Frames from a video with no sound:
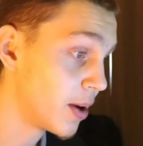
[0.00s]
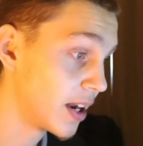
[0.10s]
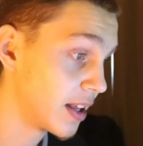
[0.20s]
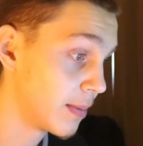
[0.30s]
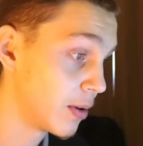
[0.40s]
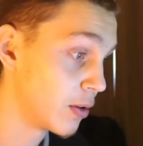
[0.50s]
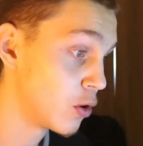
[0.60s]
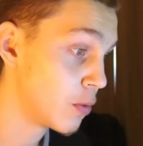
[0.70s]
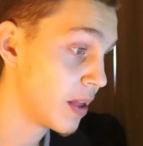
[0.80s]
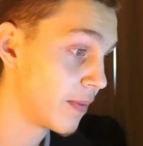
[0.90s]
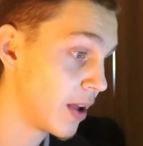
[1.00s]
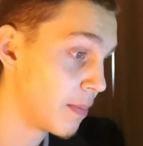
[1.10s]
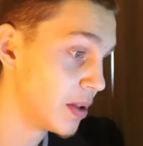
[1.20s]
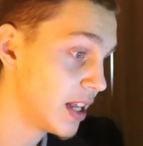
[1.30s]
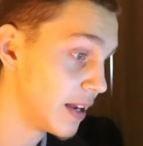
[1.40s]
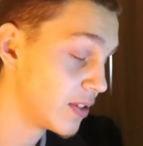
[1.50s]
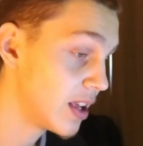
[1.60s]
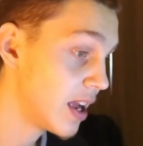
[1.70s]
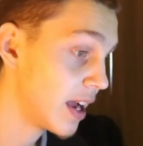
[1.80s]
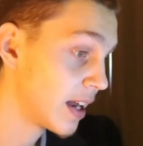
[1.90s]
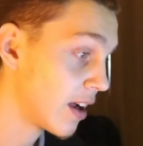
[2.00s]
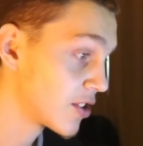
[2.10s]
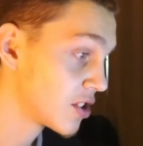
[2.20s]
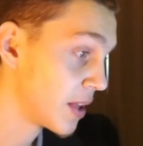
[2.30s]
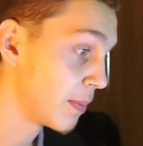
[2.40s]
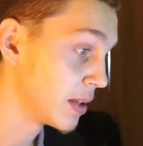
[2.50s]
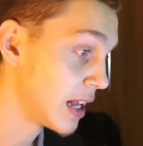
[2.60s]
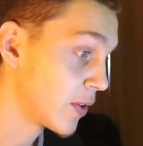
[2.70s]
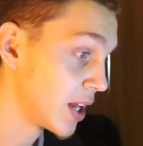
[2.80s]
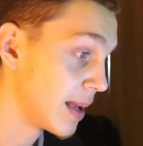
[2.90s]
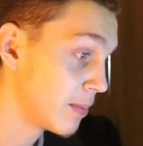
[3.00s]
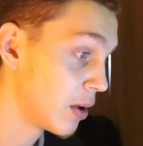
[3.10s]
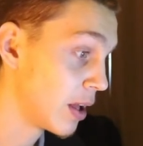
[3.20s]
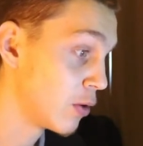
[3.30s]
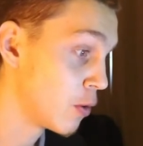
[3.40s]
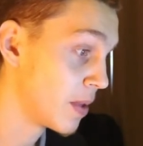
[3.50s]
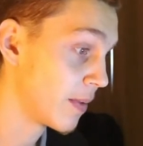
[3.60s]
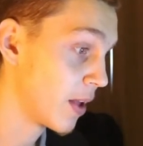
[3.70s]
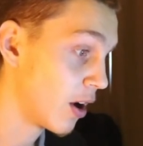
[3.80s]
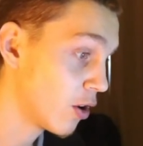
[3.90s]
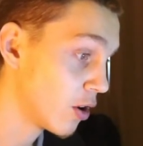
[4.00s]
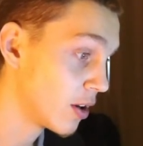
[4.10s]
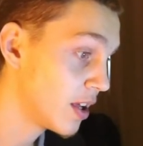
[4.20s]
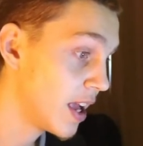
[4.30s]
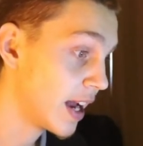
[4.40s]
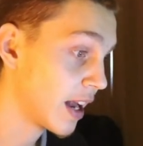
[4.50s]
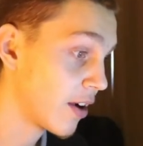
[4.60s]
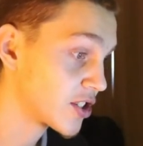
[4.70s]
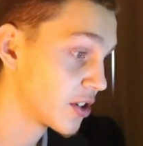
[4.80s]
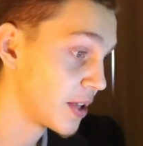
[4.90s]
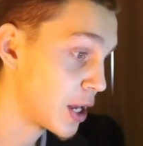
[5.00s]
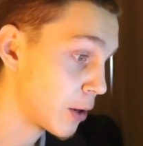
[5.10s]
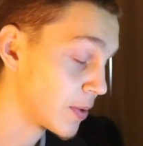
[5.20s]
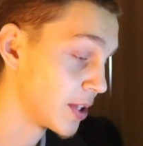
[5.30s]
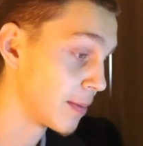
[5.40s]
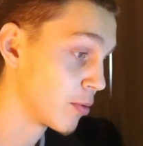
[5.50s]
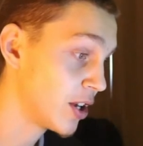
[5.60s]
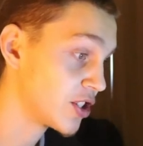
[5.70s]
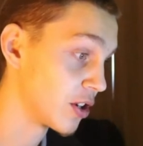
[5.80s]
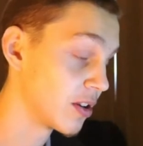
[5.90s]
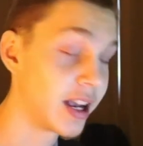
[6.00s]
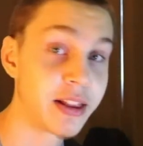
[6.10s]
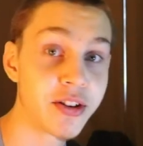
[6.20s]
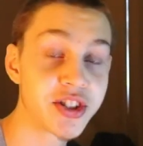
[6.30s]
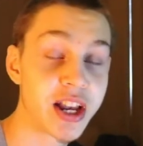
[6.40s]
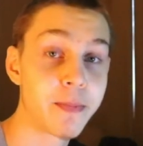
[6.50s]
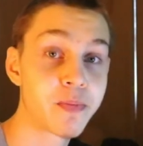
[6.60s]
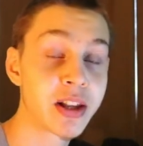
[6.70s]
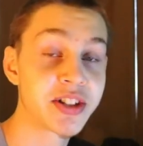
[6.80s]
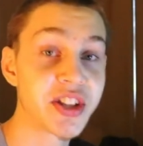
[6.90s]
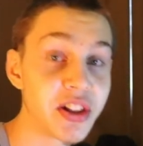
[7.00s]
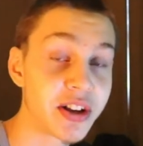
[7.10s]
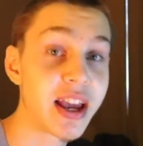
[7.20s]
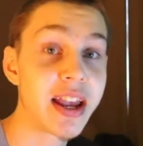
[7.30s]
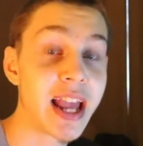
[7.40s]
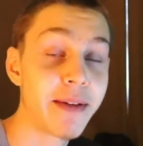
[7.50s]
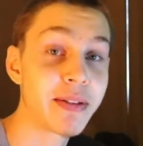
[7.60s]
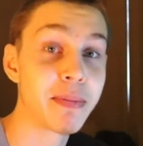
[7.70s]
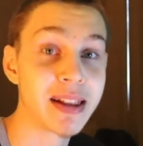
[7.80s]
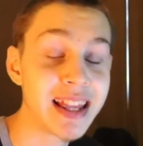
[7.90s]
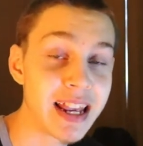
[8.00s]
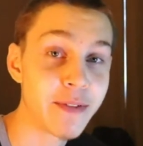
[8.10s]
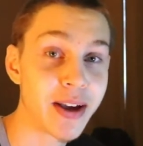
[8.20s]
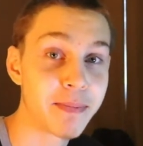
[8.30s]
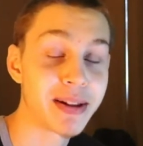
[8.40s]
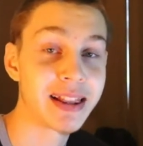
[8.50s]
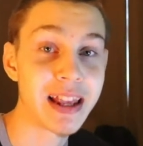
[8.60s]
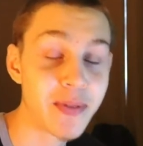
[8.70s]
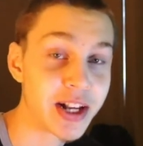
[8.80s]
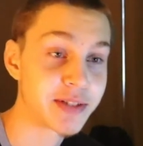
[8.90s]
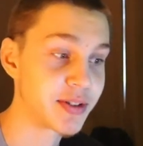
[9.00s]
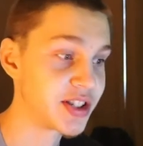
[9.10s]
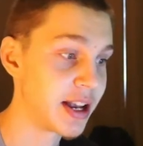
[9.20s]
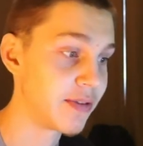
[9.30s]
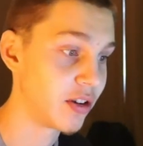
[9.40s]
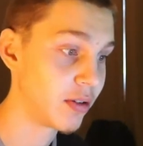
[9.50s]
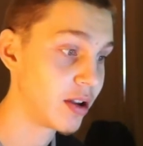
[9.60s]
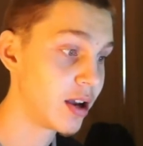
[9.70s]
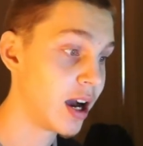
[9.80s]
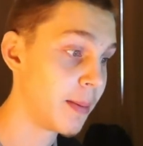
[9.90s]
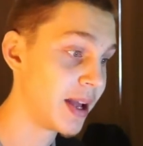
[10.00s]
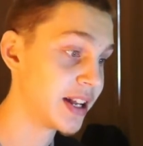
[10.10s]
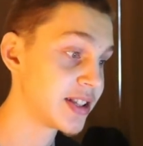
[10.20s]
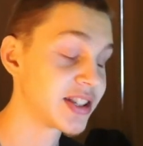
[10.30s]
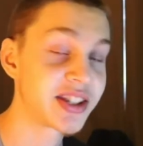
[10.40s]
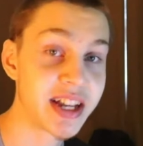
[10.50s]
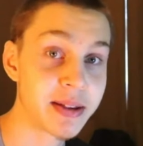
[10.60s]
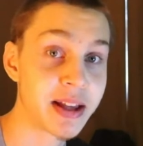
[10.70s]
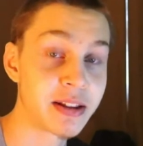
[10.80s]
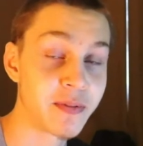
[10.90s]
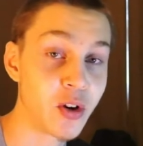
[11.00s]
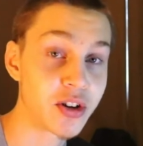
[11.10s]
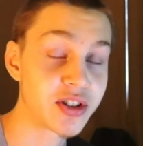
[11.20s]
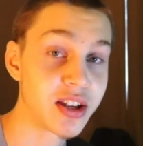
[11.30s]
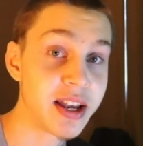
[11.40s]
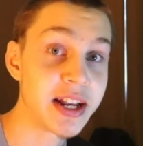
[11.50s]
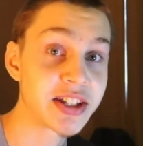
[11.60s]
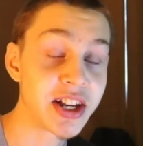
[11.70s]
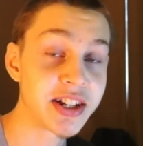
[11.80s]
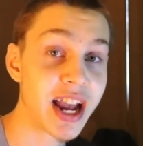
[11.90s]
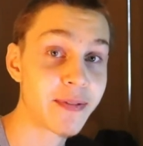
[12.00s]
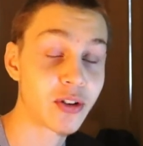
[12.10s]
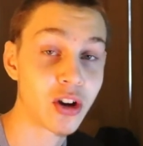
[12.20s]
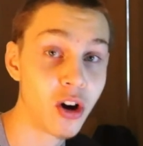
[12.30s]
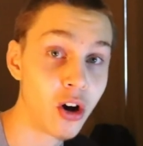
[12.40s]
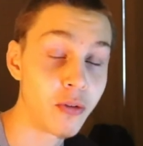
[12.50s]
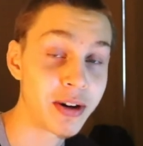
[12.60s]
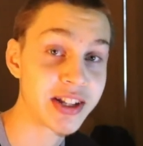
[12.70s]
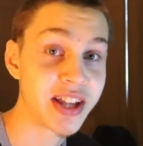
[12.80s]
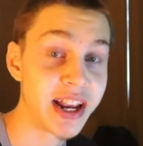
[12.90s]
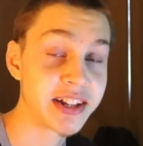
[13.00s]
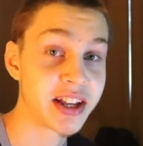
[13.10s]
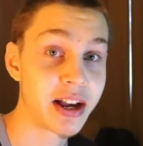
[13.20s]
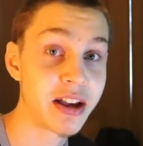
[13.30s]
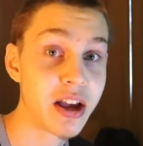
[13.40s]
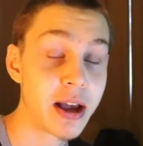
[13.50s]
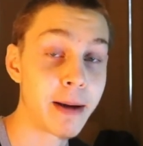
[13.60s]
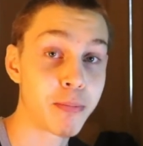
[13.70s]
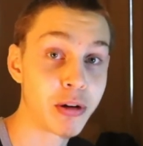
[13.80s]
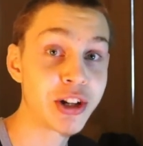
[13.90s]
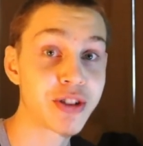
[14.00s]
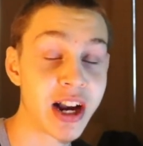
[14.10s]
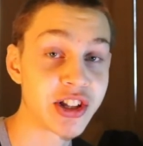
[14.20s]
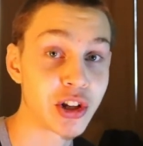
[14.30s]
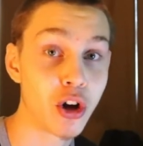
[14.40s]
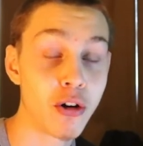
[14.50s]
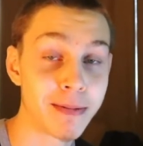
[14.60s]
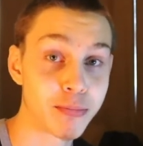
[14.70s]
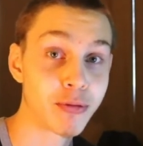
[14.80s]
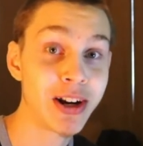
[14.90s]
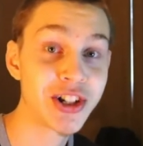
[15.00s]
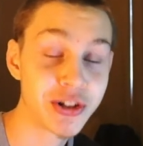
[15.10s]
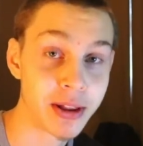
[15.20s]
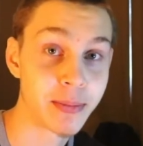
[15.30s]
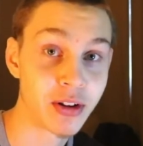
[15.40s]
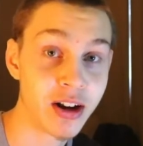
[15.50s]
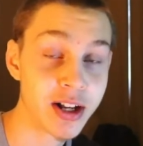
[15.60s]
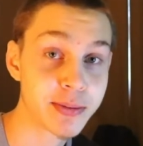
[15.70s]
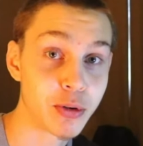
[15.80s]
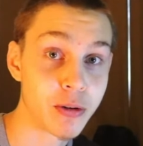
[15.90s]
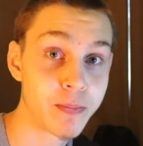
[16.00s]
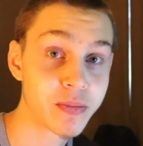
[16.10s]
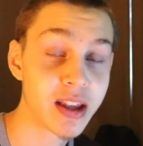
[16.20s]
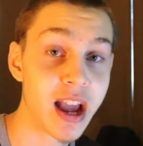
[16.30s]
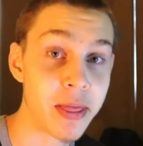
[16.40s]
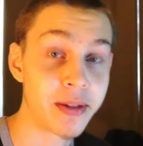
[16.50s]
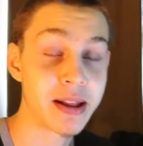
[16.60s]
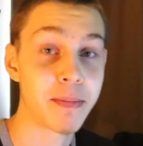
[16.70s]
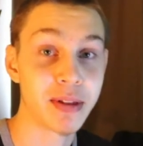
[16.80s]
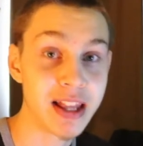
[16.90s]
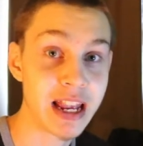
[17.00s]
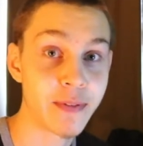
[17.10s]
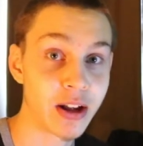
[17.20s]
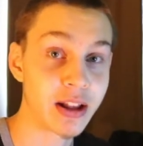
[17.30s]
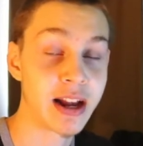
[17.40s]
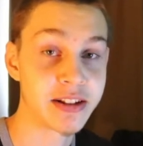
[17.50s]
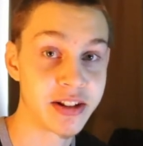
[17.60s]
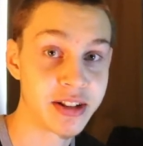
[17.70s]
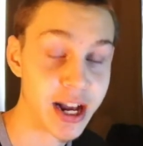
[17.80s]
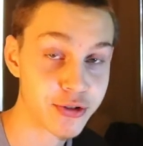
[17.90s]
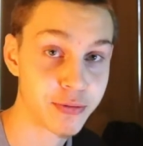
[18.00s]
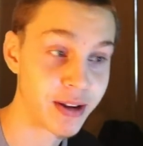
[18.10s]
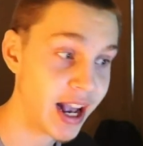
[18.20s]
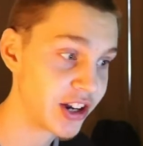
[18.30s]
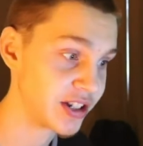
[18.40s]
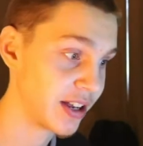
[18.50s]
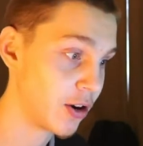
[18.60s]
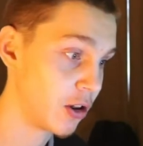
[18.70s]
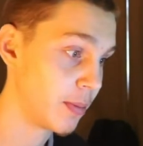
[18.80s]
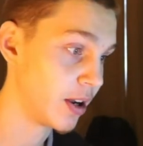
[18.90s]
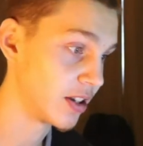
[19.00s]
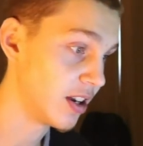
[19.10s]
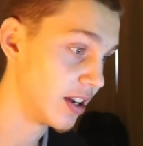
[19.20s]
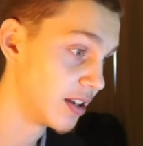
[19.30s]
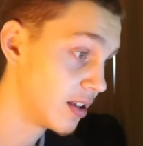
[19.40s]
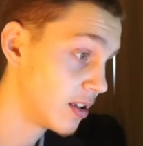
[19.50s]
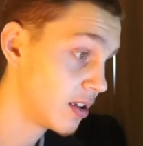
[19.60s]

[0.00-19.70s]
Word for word: upon him in whom they have not believed? And how shall they believe on him in whom they have not heard? And how shall they hear without a preacher? And they'll say, see, look, you have to believe, and believing is what saved you. Um, it doesn't say that in the verse. It says you have to call. What it's saying is that a preacher has to go and preach to them the gospel, and then they believe, and as a natural reaction, they call upon God.